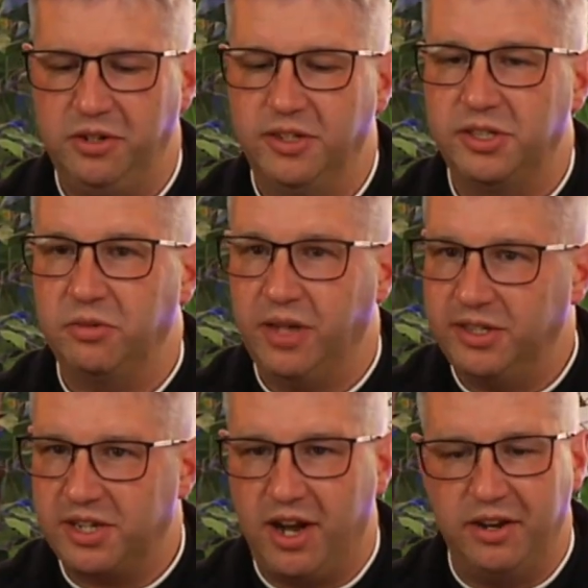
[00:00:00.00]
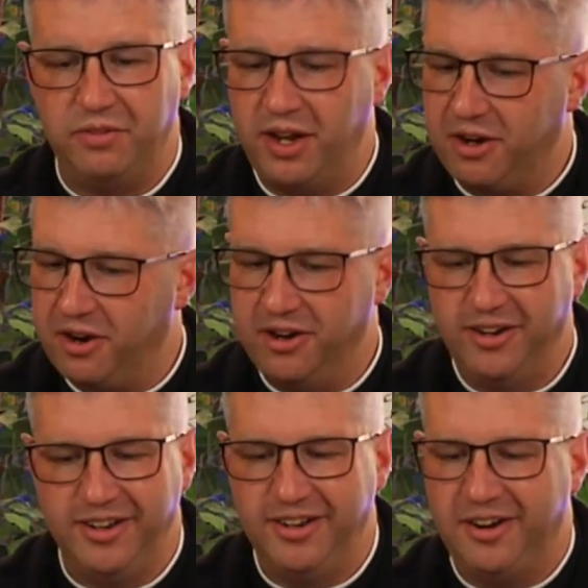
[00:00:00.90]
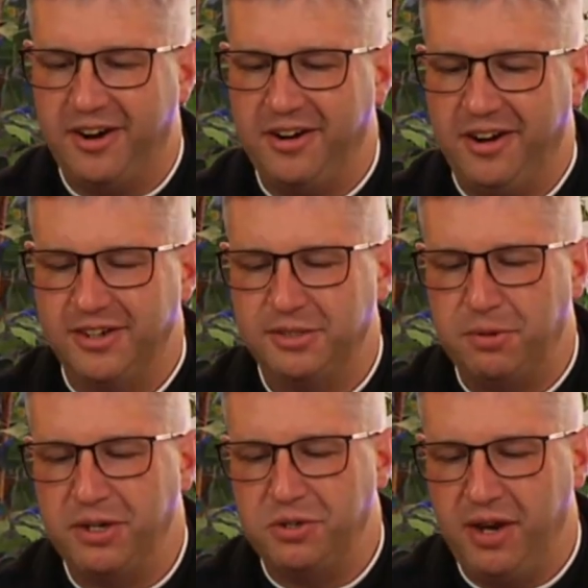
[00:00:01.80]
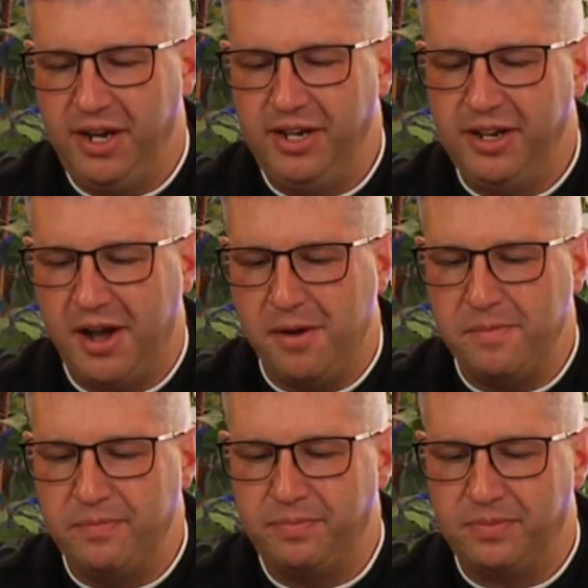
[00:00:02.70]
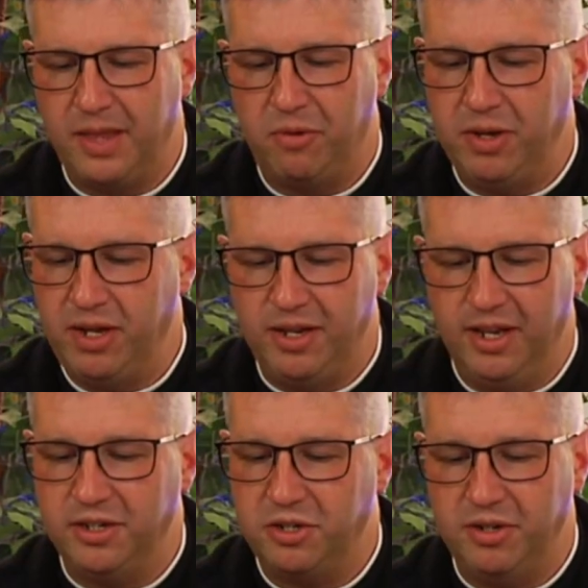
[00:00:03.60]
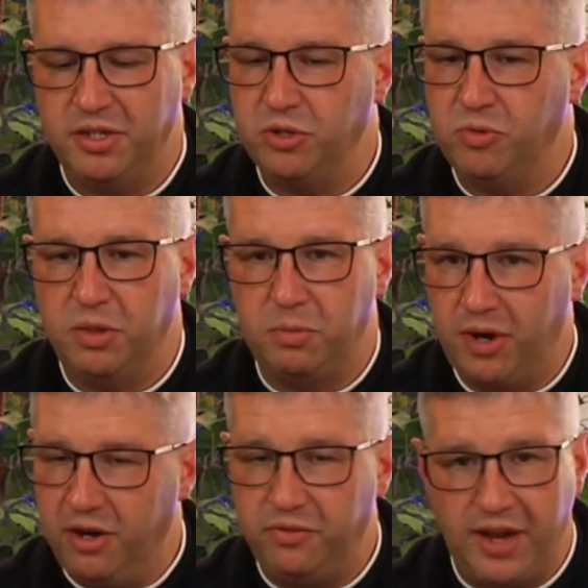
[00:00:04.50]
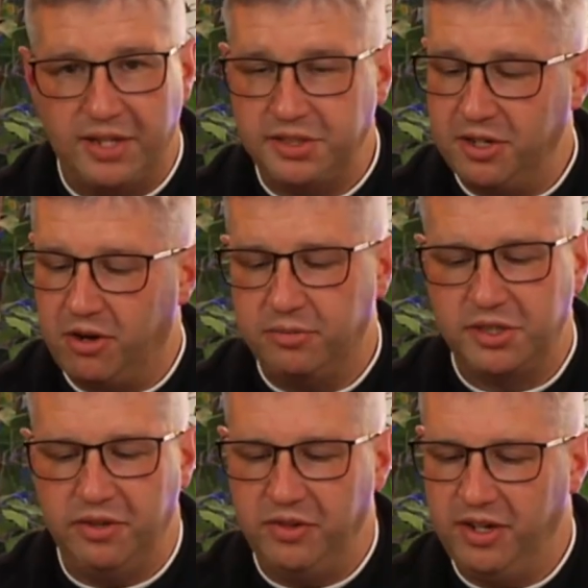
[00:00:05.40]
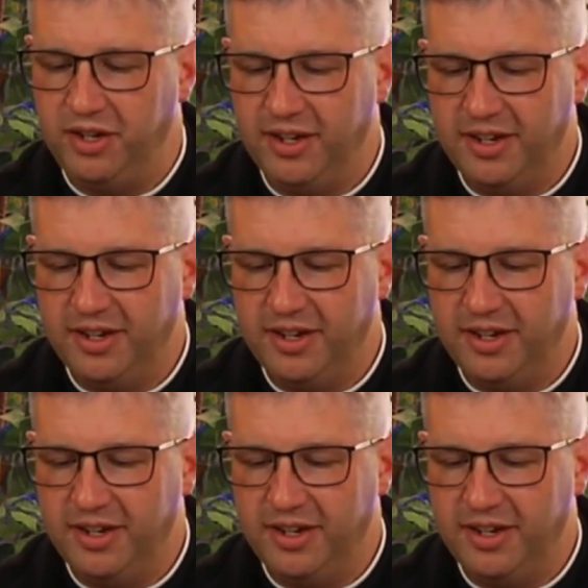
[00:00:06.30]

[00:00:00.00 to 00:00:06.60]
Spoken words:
And so Lent's kind of like our spring training that we enter into with prayer, fasting, almsgiving,